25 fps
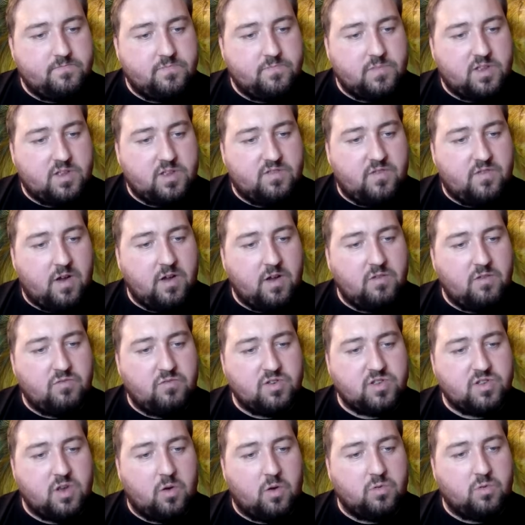it's very
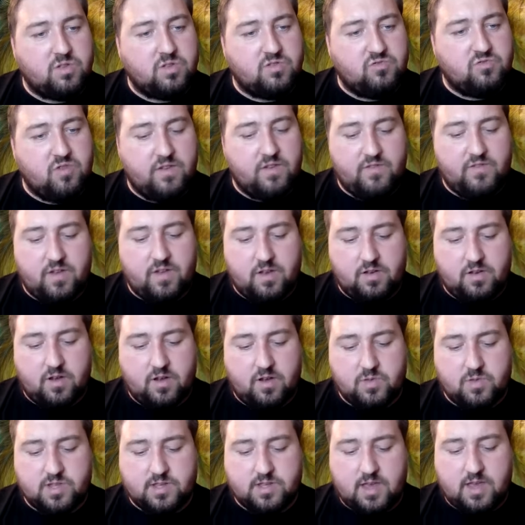results driven, I
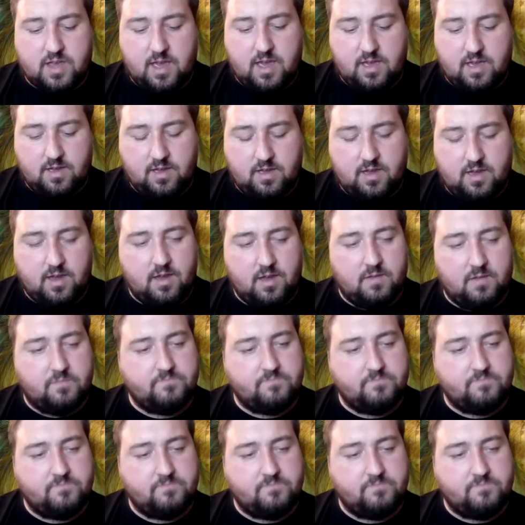would say. Yeah.